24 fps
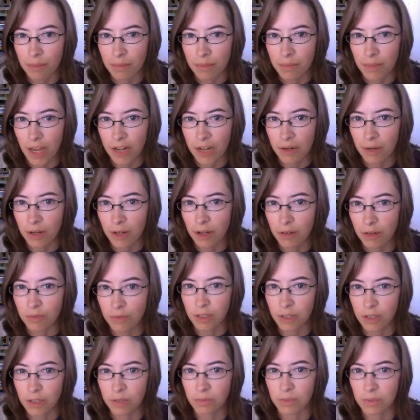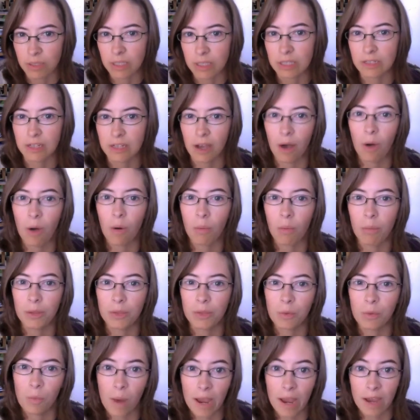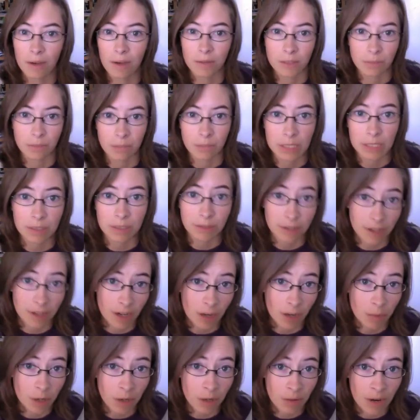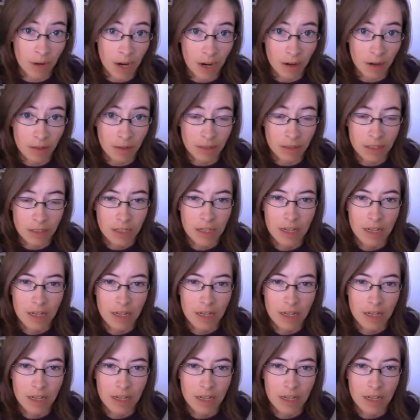I don't know if you could really tell, but the way I was spinning the camera around,